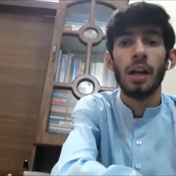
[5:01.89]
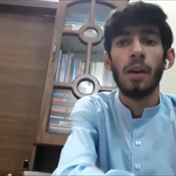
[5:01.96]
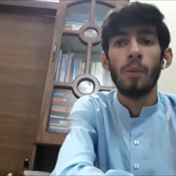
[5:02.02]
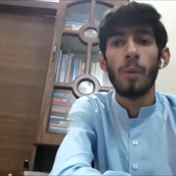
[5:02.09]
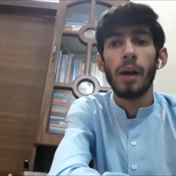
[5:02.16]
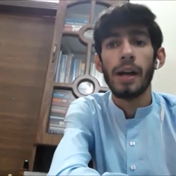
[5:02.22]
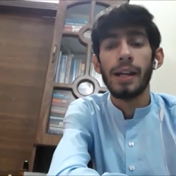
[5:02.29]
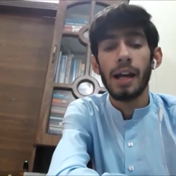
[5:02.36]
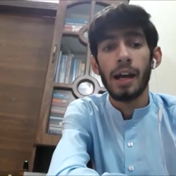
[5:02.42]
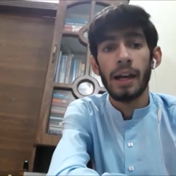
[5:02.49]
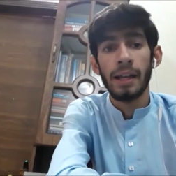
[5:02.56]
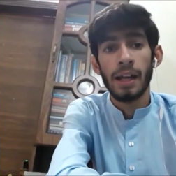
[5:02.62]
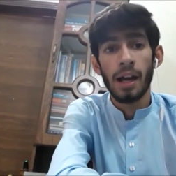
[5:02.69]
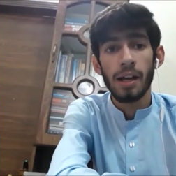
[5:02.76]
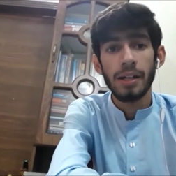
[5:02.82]
While
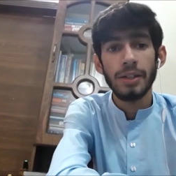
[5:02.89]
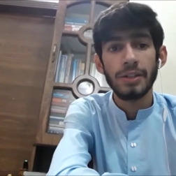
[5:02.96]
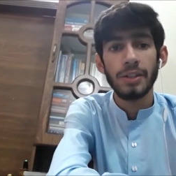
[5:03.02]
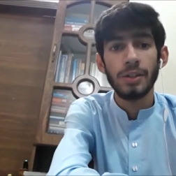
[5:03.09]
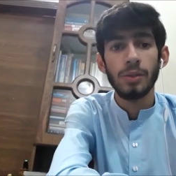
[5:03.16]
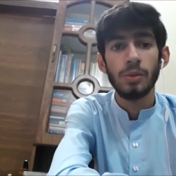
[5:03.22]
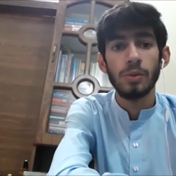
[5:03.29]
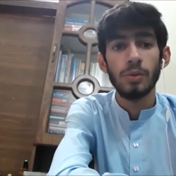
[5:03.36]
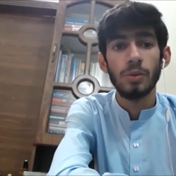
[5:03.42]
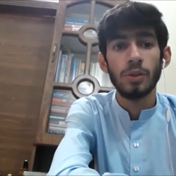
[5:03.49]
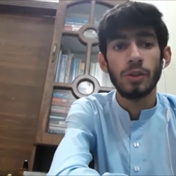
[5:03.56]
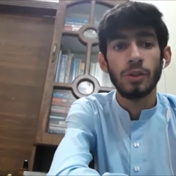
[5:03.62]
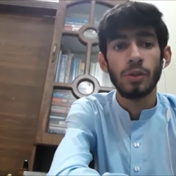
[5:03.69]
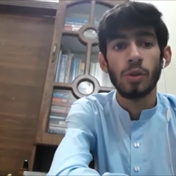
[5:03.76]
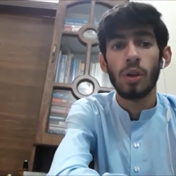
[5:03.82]
in IELTS, you
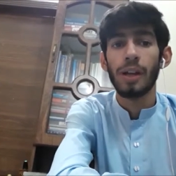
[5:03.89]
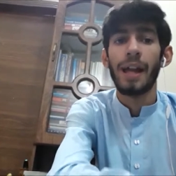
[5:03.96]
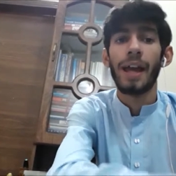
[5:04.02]
do not